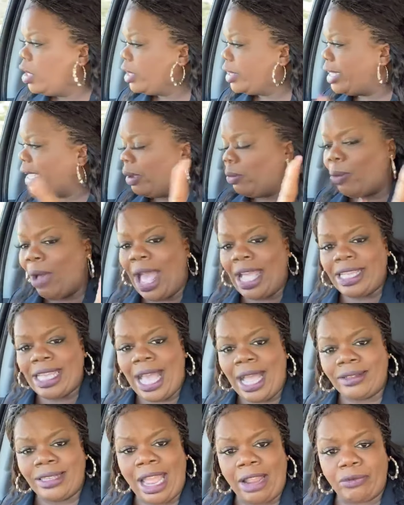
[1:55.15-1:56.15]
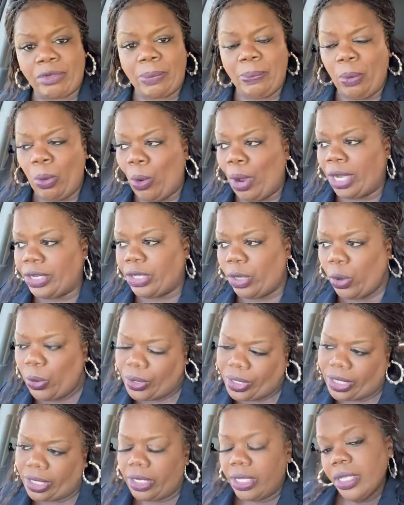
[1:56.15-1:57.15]
then why y'all not reporting on
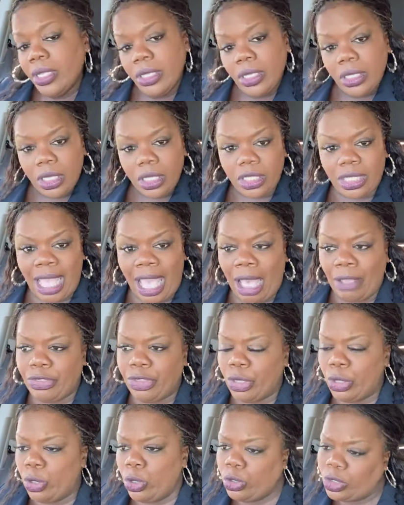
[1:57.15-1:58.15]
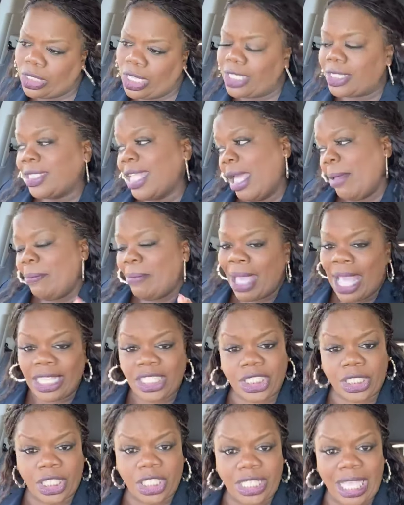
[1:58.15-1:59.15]
it? Y'all news is not
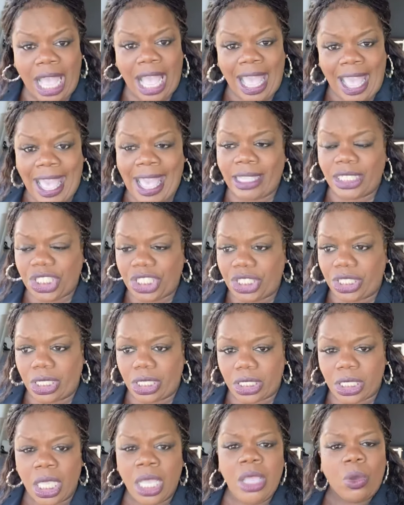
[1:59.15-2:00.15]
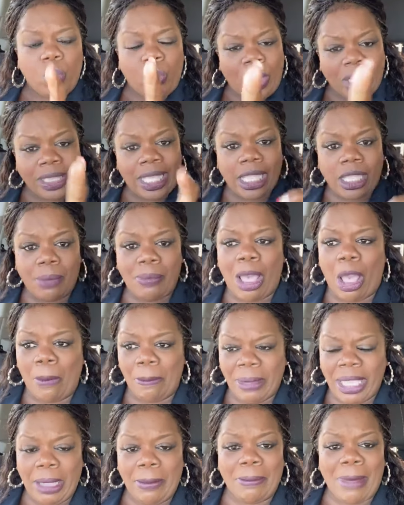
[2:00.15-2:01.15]
matching y'all actions. One thing about
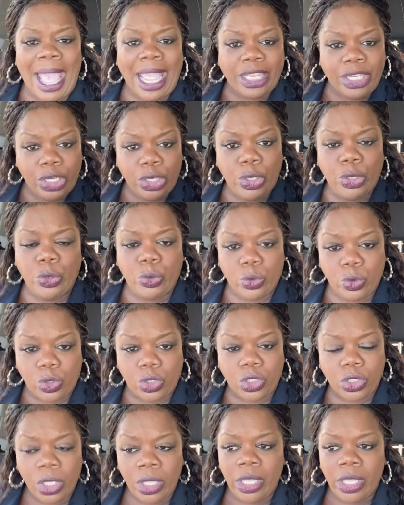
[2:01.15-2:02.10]
me, my news